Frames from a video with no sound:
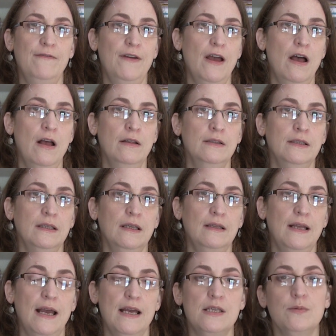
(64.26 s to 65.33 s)
found
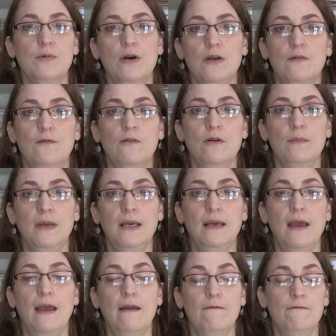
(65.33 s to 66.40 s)
that has worked for
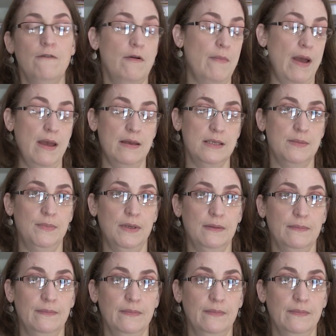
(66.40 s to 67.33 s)
me and for my husband.